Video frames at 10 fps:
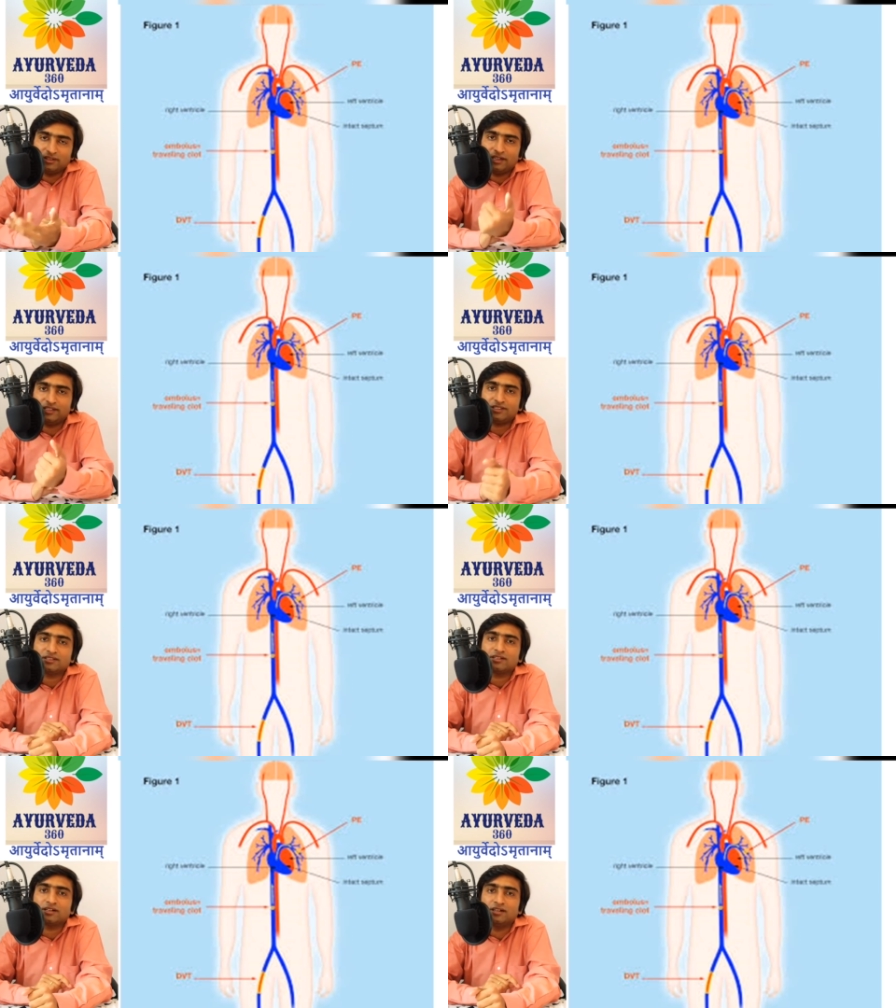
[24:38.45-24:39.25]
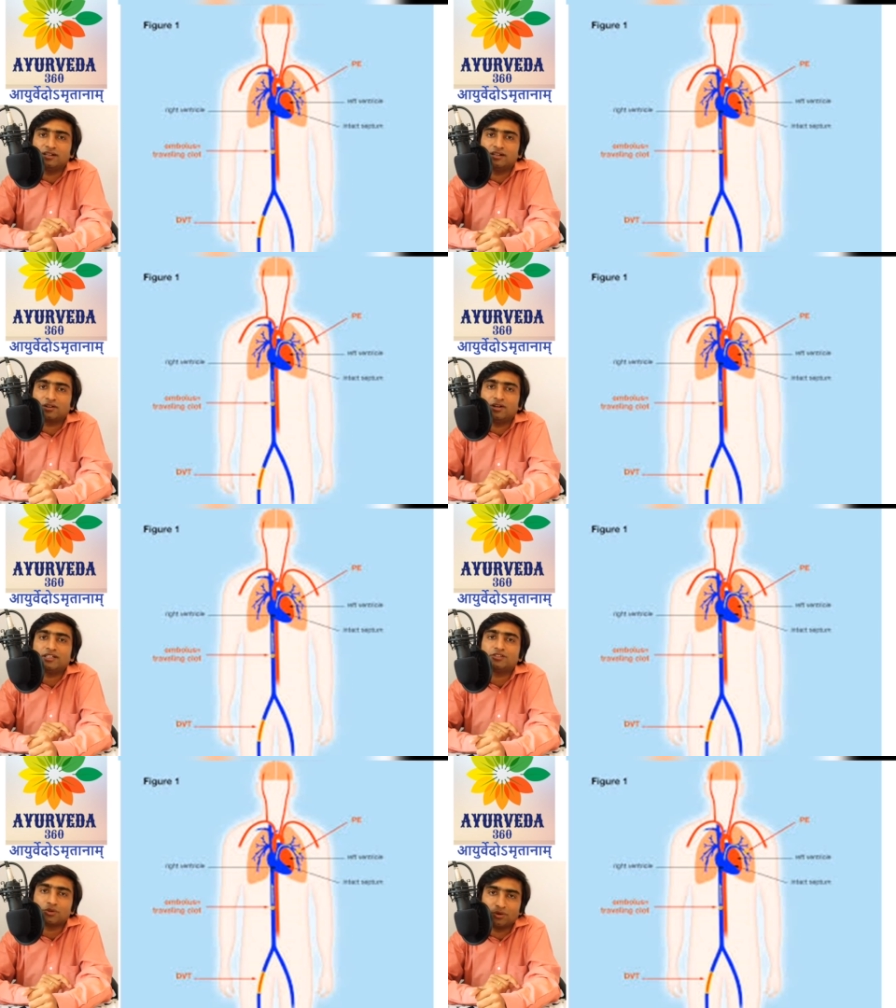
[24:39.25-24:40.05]
that is uh, called
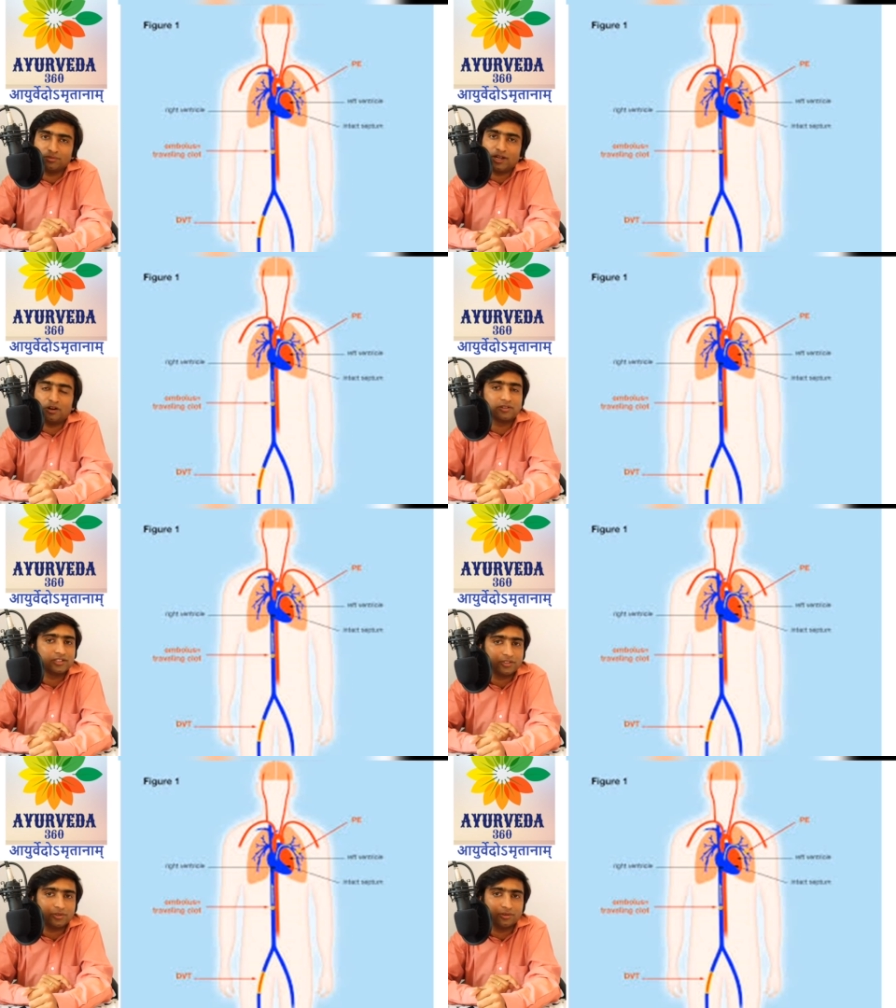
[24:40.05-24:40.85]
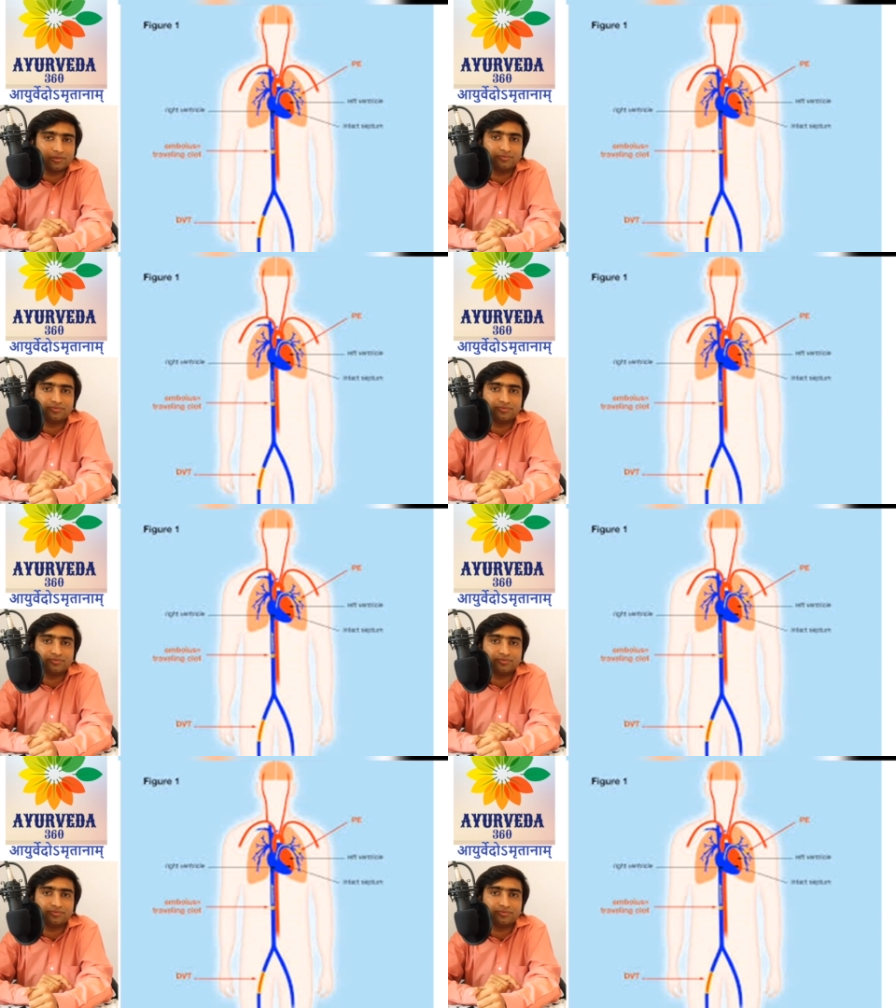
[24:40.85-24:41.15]
as stroke paradoxic stroke